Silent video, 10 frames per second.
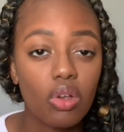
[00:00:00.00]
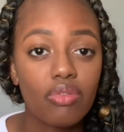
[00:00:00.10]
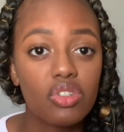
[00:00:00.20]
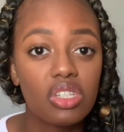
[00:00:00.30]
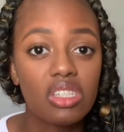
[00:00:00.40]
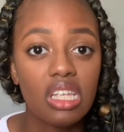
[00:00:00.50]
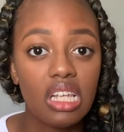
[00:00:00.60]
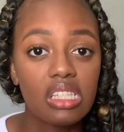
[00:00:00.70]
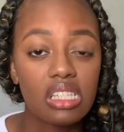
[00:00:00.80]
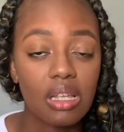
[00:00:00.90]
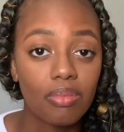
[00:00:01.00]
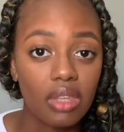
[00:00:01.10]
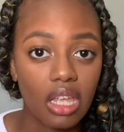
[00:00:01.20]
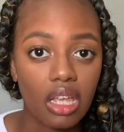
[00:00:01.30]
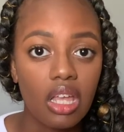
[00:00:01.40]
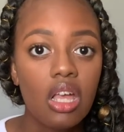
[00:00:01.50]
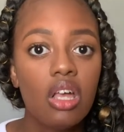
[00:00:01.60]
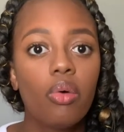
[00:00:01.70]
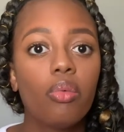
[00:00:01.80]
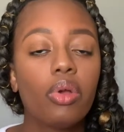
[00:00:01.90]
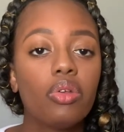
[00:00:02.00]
you just need something where you